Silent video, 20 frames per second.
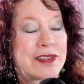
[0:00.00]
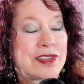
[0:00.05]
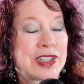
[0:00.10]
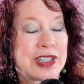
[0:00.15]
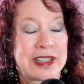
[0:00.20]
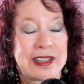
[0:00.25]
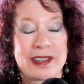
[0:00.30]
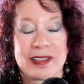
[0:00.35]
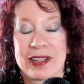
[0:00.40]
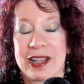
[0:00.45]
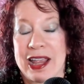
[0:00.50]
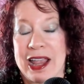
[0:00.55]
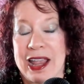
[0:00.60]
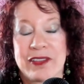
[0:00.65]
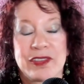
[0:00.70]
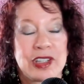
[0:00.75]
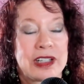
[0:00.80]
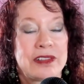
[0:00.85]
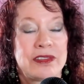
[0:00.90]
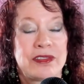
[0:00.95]

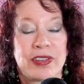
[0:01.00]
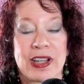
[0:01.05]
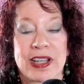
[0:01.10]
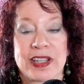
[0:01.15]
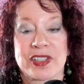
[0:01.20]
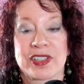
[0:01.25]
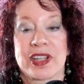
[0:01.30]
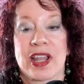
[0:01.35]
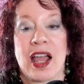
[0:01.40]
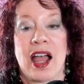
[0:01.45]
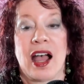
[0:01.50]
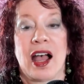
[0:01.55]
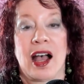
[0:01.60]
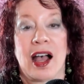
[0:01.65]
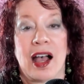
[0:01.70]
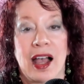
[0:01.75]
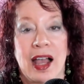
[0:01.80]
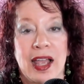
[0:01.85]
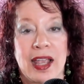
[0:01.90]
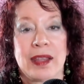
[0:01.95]
to confess,
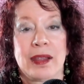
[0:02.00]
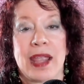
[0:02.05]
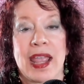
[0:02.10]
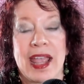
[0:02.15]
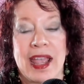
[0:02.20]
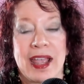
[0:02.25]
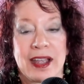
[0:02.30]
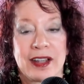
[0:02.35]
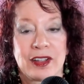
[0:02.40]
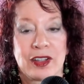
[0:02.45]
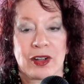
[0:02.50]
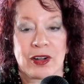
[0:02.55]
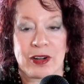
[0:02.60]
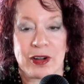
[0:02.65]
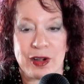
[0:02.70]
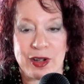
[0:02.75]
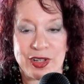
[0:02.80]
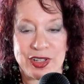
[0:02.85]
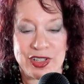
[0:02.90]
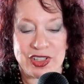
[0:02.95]
I had the
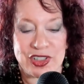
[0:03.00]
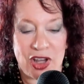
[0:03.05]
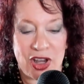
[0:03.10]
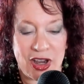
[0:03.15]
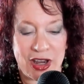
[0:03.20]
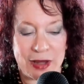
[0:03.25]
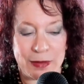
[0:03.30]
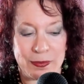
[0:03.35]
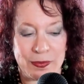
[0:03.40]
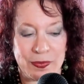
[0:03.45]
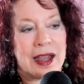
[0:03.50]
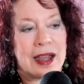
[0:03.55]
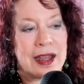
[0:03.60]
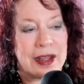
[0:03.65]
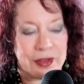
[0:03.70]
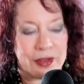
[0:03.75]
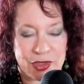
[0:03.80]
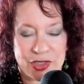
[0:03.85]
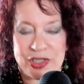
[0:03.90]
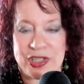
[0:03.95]
hardest time
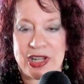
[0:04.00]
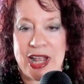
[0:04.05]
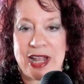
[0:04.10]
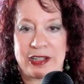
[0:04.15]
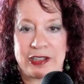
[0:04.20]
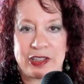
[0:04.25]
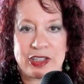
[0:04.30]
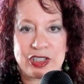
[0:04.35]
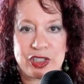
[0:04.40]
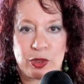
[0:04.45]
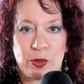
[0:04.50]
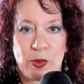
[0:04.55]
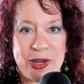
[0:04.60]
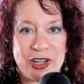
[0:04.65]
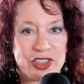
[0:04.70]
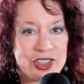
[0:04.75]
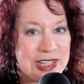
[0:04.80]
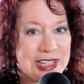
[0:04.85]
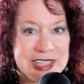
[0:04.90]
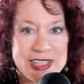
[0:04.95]
understanding this
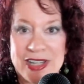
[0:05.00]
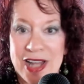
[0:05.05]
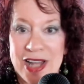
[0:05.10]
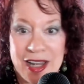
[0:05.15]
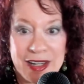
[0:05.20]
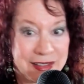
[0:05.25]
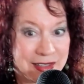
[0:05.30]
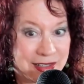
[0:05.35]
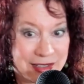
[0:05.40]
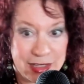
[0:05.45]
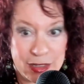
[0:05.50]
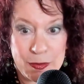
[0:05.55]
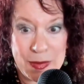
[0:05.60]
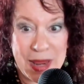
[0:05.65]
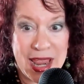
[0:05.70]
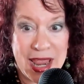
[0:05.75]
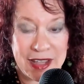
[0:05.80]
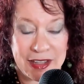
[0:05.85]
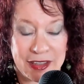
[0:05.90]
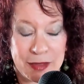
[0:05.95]
equation. It's not the
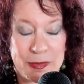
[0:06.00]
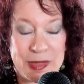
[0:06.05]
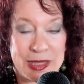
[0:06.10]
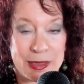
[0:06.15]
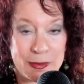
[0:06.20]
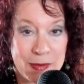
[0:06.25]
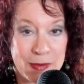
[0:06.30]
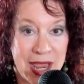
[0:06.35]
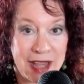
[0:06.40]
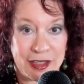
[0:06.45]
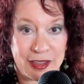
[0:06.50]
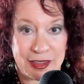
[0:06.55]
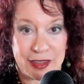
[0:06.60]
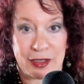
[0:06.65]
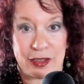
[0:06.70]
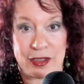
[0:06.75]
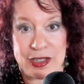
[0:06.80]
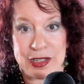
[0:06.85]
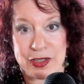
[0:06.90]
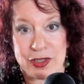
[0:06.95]
math. I mean, the math
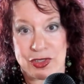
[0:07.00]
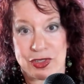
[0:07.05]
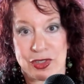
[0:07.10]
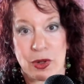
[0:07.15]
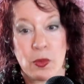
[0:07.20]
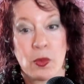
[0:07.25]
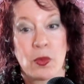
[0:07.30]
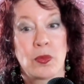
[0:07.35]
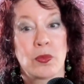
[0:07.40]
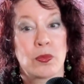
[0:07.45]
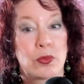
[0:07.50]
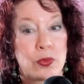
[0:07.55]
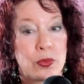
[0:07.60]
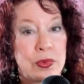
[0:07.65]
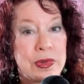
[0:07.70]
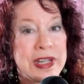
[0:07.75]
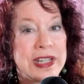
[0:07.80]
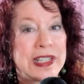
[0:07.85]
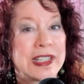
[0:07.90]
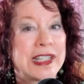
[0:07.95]
is
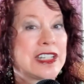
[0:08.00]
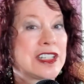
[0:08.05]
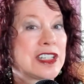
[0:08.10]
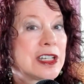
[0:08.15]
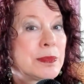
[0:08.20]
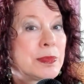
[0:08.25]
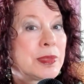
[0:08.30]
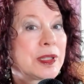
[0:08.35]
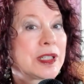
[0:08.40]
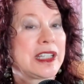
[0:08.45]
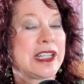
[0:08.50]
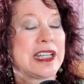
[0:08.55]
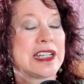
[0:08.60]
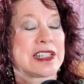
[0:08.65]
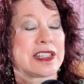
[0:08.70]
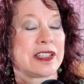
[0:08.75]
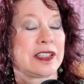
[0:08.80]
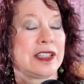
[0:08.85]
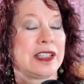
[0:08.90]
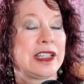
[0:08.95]
really typically
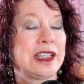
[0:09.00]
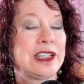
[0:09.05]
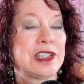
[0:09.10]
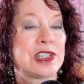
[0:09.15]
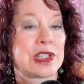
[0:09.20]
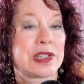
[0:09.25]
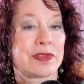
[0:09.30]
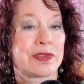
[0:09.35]
it's the least of